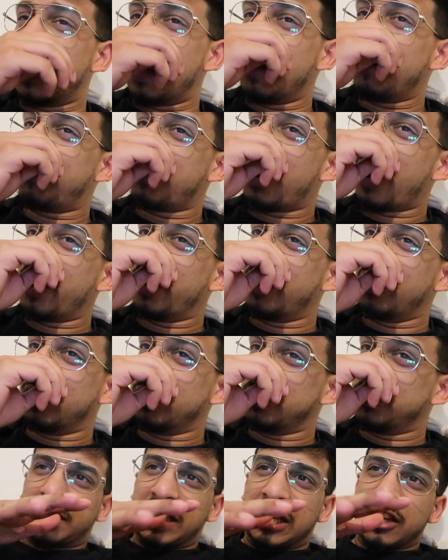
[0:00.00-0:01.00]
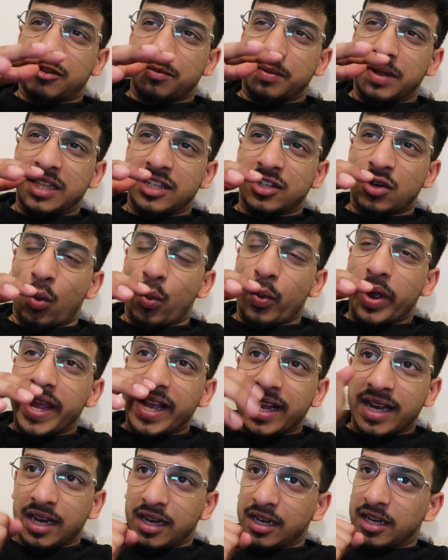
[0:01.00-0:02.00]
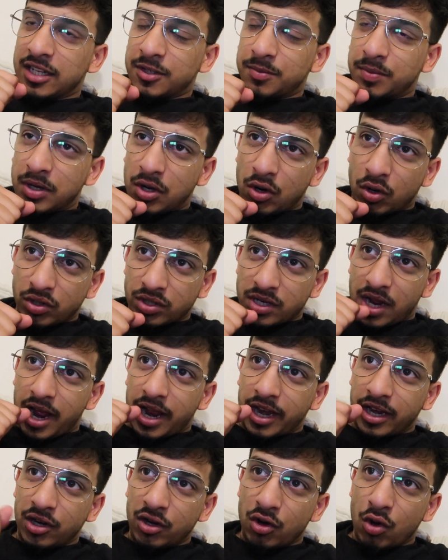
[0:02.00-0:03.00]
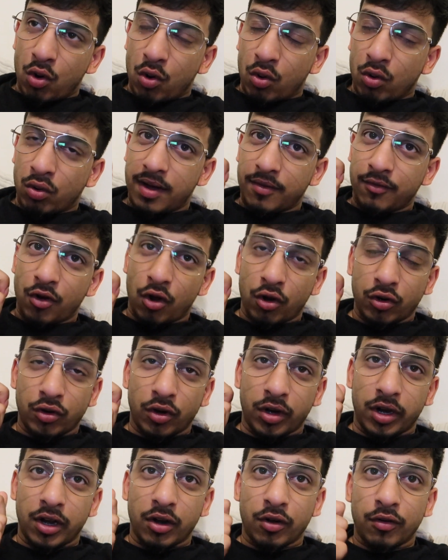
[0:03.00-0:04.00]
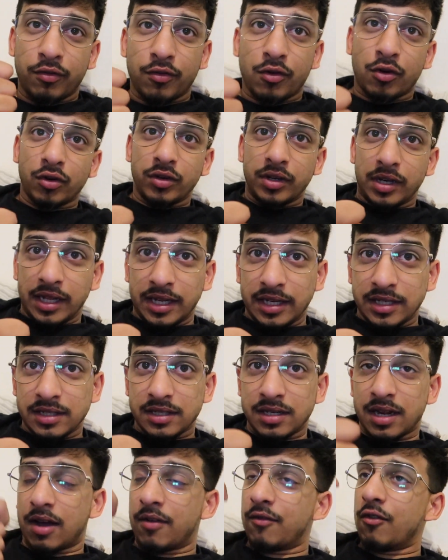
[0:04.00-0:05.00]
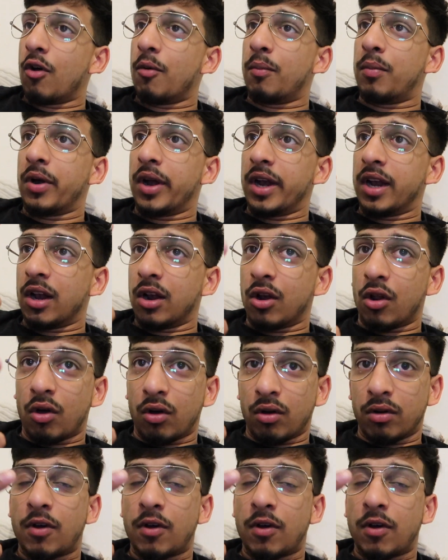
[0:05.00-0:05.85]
death kind of gives me this awakening is because I know I've not done enough good deeds. I've not prayed a lot.